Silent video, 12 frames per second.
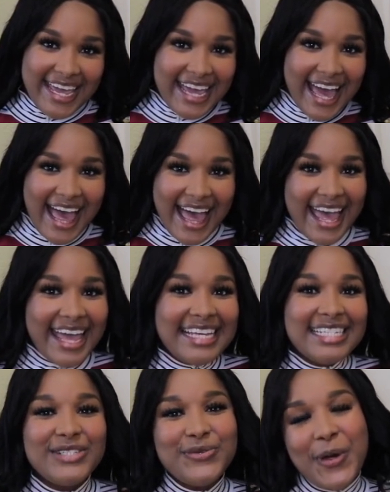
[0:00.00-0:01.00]

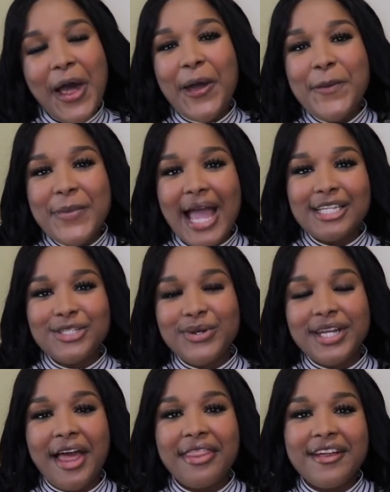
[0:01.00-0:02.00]
Hey guys, welcome back to
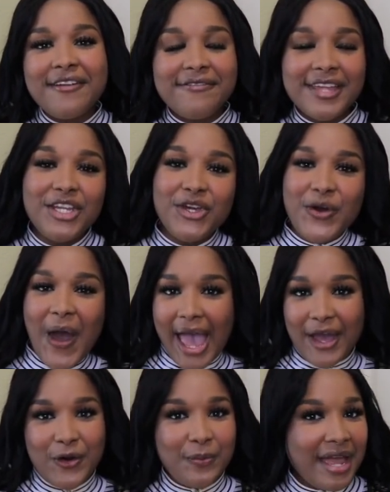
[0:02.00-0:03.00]
another video.
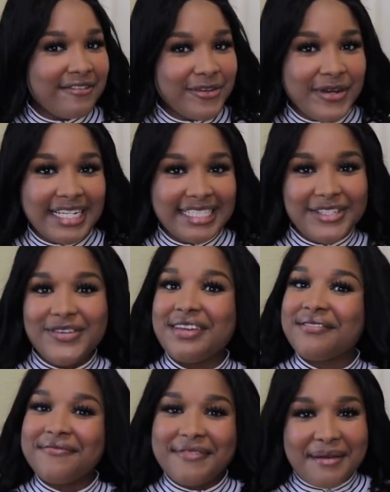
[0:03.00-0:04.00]
I hope everyone is
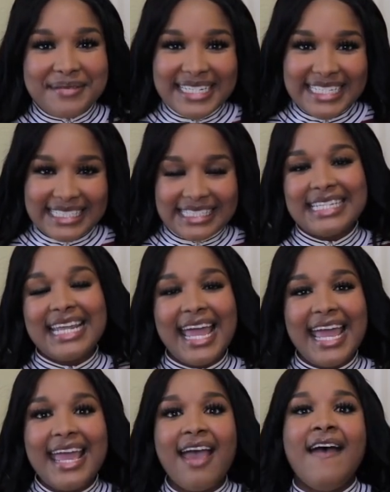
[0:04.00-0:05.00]
doing fabulous
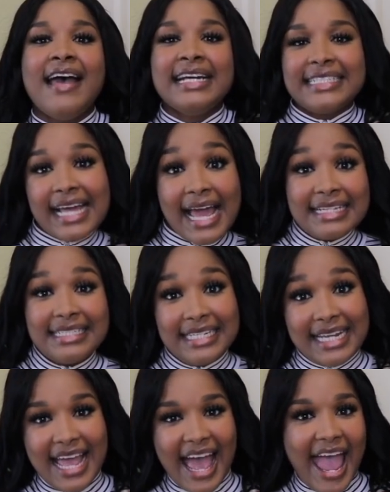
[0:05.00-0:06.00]
today. So guys,
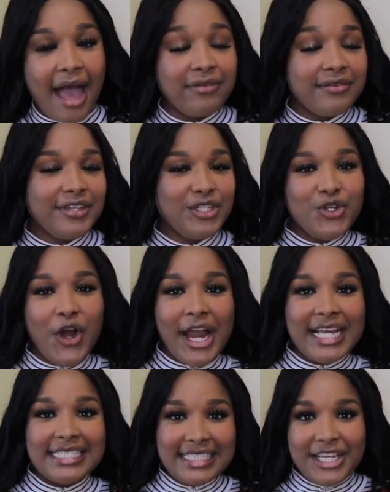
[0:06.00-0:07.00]
today I have a
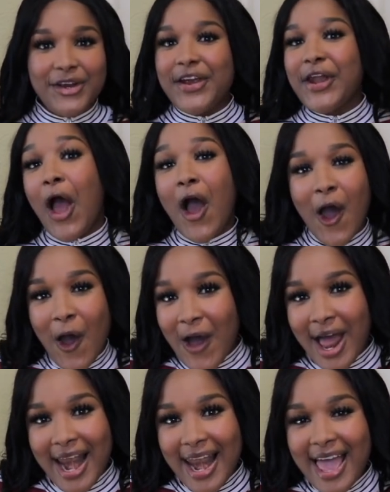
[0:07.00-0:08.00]
Victoria's Secret
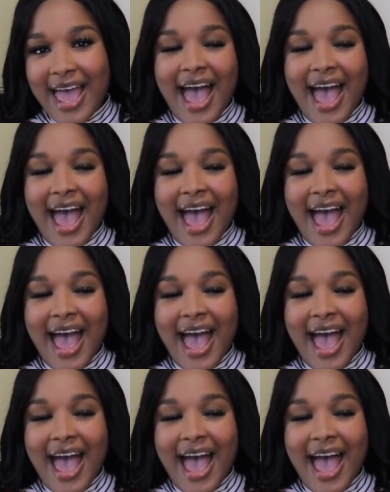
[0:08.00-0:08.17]
haul.